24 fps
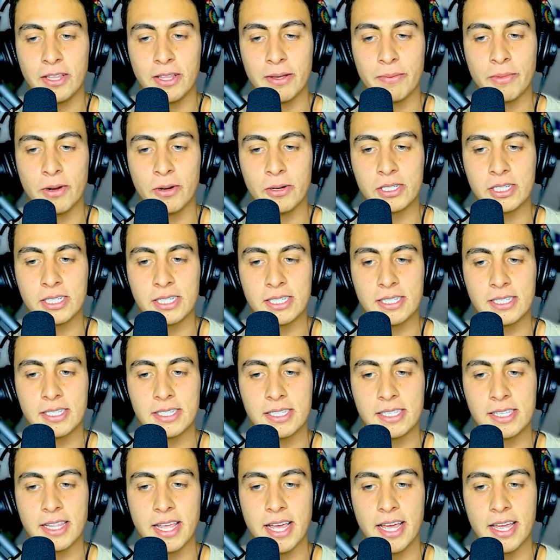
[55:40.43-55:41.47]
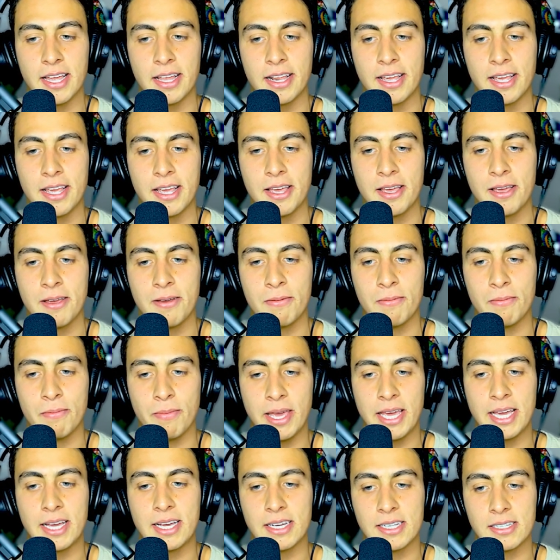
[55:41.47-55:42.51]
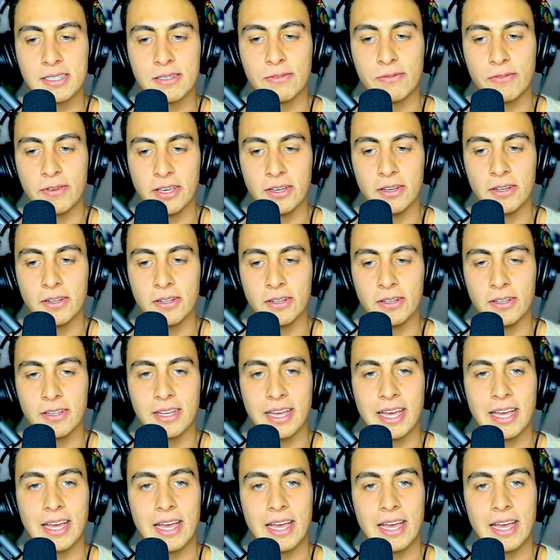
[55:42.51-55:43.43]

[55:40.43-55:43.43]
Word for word: emotions that make us feel